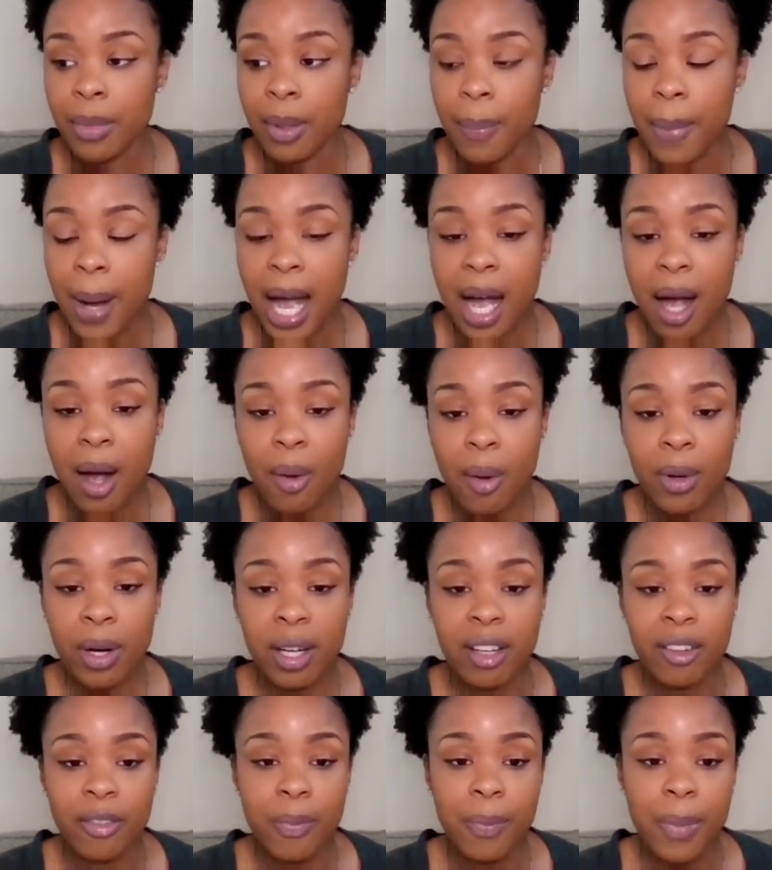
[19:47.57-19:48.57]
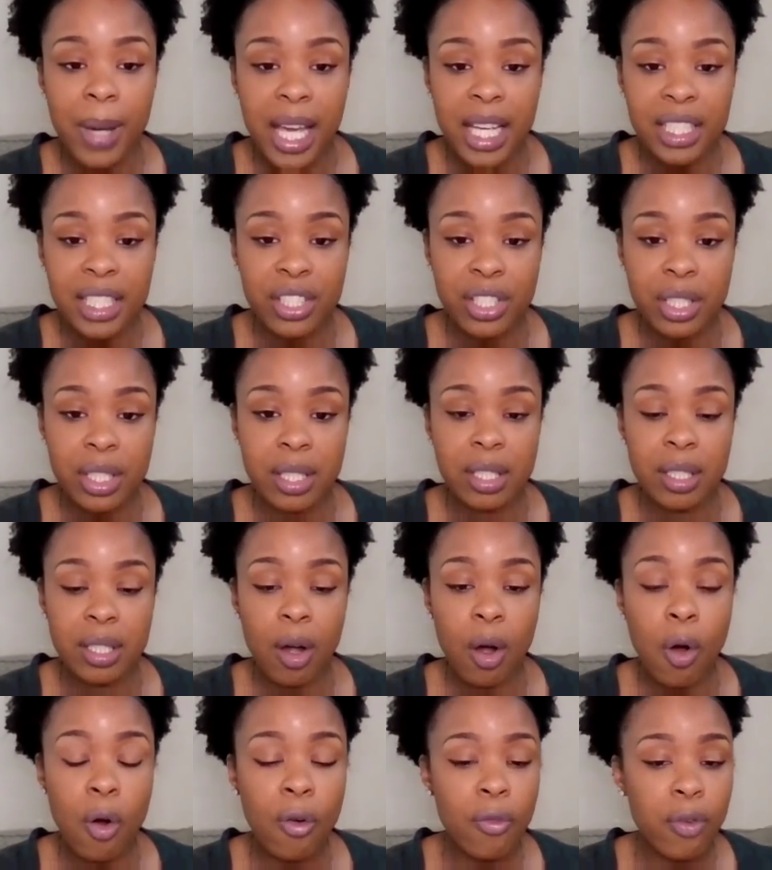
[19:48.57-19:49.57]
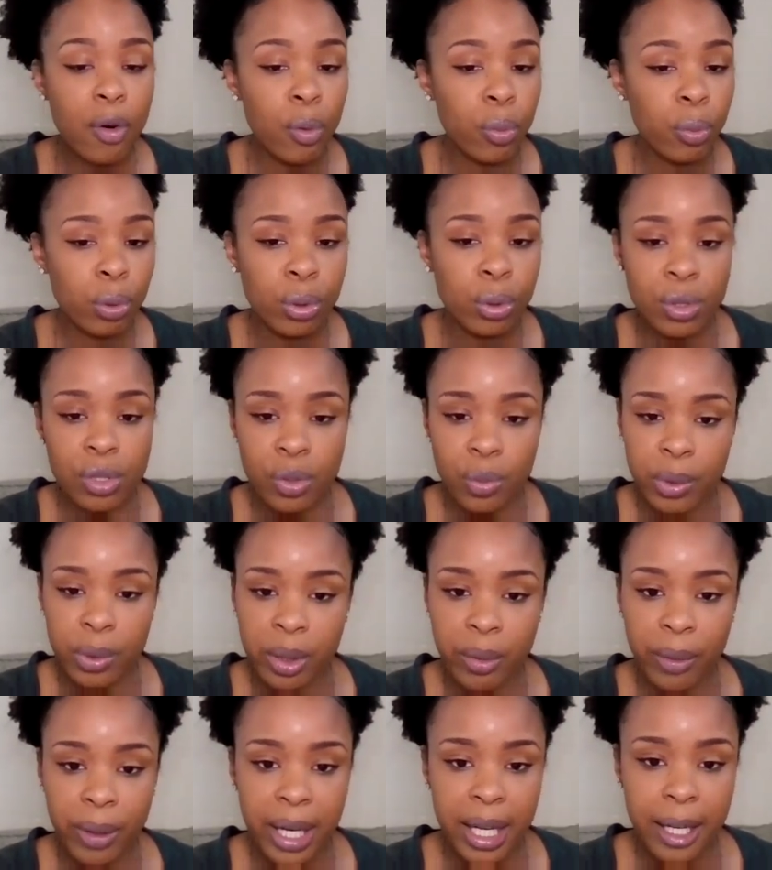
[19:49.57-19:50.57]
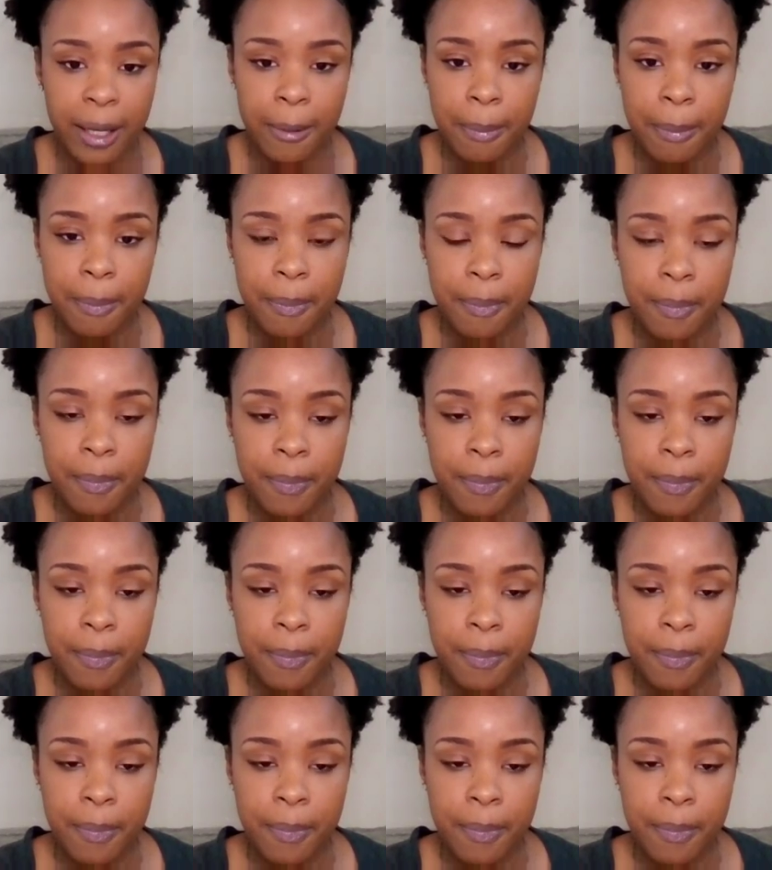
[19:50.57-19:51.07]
The power of patience overrules regret.